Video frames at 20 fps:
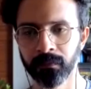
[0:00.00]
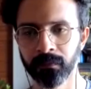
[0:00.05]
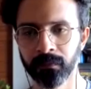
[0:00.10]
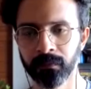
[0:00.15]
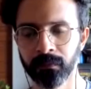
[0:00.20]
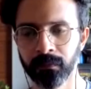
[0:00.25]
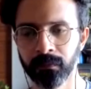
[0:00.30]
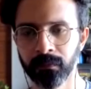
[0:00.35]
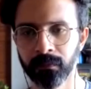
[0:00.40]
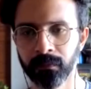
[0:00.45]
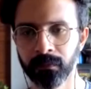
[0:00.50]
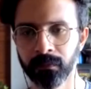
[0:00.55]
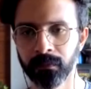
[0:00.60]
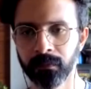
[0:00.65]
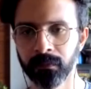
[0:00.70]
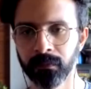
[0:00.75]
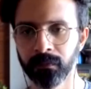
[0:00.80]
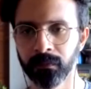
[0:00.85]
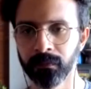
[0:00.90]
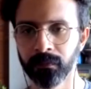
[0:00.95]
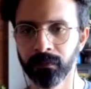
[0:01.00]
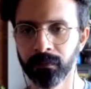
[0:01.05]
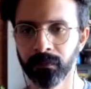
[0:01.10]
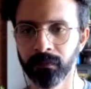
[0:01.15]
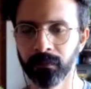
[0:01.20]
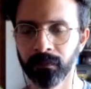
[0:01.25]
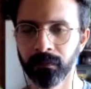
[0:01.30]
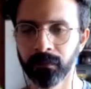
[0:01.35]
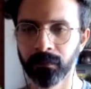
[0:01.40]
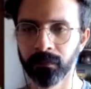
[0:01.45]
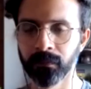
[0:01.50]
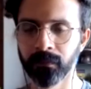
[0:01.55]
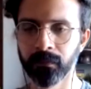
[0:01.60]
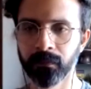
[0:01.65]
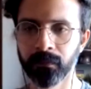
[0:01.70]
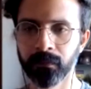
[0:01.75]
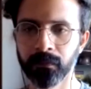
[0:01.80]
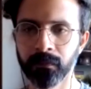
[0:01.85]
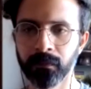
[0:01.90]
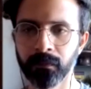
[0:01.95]

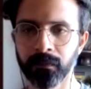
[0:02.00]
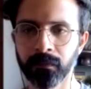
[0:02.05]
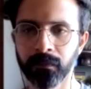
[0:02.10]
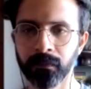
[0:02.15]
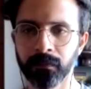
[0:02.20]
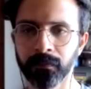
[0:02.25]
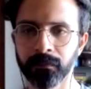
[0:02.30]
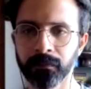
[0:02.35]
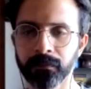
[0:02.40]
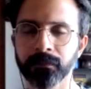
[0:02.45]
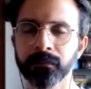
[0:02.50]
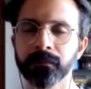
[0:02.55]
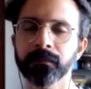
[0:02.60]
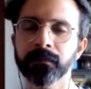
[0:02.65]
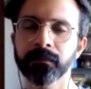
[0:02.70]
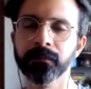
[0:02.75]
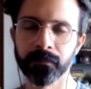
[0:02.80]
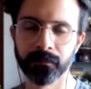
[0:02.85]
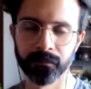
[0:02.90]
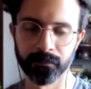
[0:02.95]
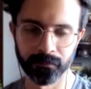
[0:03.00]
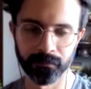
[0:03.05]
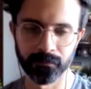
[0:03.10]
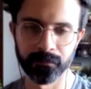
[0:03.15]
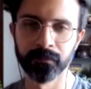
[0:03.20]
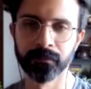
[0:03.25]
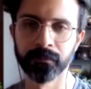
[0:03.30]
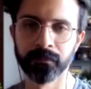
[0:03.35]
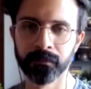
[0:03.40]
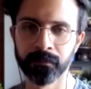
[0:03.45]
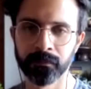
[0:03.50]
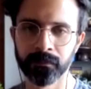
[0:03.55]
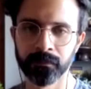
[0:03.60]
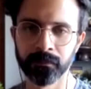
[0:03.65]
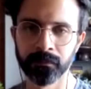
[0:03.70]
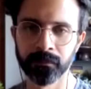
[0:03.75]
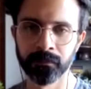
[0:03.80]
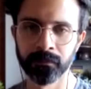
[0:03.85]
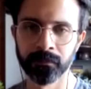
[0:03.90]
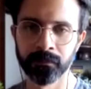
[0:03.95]

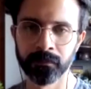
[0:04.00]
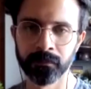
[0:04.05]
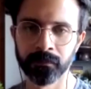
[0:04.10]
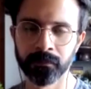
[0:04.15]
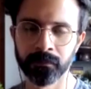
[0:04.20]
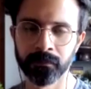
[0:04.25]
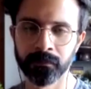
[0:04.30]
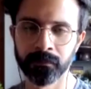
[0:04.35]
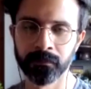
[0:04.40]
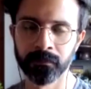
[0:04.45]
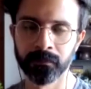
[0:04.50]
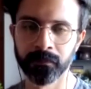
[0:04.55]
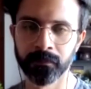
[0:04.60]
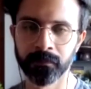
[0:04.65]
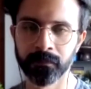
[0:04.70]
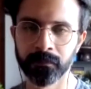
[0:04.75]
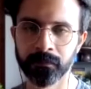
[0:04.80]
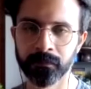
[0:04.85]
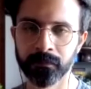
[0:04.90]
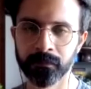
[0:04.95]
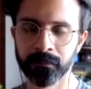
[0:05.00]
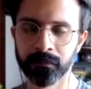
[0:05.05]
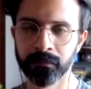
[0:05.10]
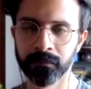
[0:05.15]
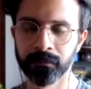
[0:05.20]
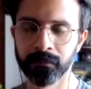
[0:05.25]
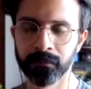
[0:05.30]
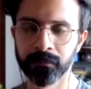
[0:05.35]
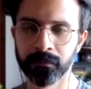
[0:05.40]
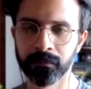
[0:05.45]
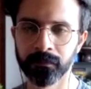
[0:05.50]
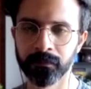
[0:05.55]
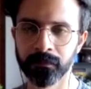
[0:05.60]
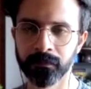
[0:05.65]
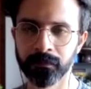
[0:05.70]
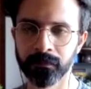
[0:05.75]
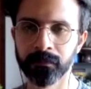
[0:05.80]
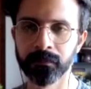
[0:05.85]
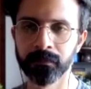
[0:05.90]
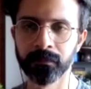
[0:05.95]

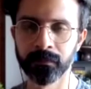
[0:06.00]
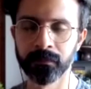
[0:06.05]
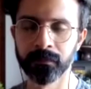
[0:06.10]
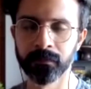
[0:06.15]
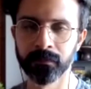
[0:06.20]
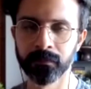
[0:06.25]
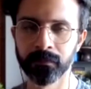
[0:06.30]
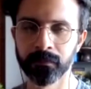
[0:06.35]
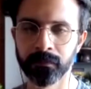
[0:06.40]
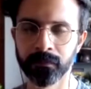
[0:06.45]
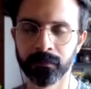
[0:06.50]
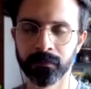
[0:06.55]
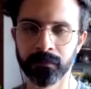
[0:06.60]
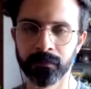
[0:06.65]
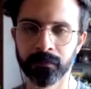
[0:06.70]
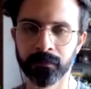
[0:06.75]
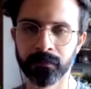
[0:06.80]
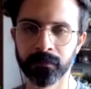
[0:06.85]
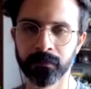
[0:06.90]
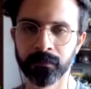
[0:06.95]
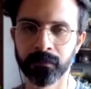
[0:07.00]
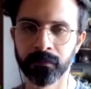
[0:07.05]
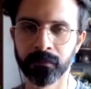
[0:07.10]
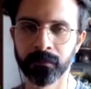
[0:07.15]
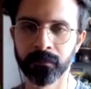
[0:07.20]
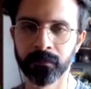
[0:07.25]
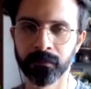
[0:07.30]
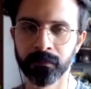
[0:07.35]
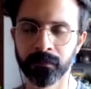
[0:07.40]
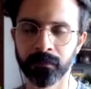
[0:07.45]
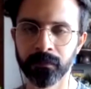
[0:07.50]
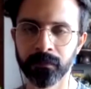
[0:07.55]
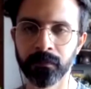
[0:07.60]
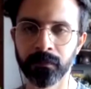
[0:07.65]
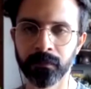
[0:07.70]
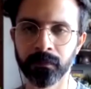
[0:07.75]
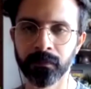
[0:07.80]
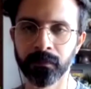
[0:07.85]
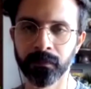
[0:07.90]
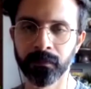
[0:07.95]
(silent)